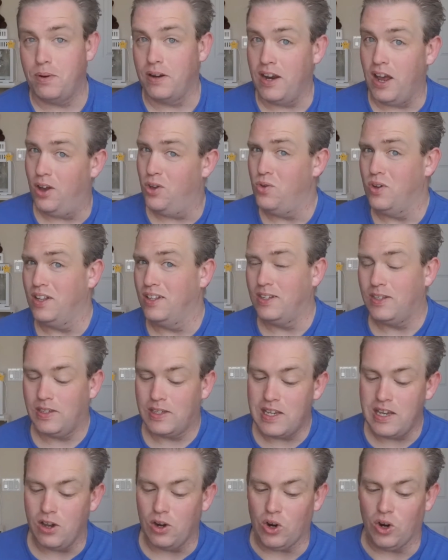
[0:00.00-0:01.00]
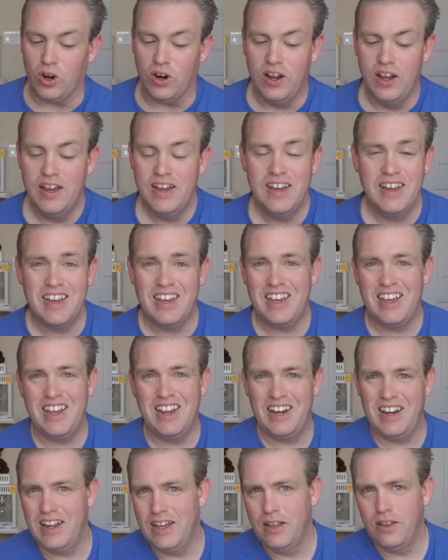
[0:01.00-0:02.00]
but now you can see her
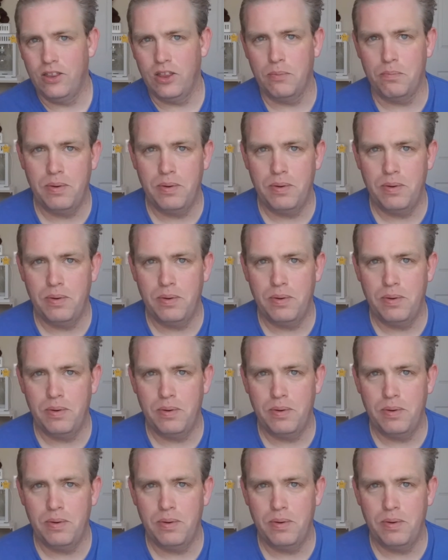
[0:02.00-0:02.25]
in the